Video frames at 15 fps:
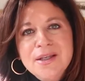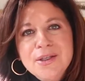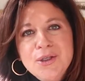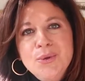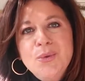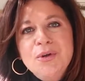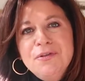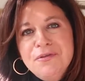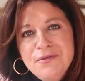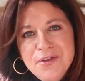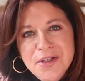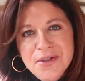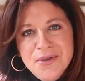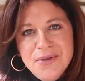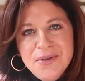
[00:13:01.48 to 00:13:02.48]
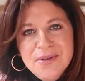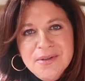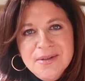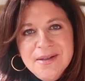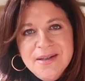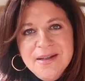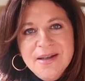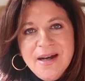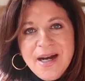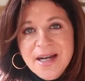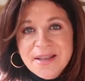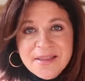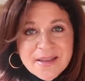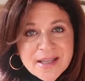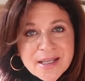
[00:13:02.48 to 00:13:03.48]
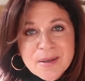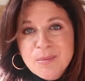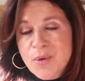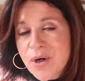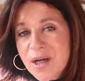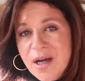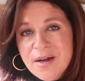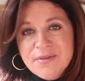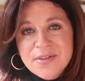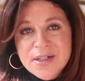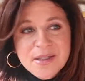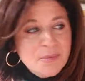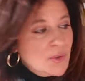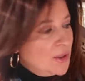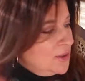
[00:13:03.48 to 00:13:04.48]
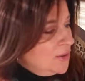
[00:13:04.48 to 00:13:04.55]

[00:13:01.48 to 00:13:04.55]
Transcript: you will feel, I think, more confident, more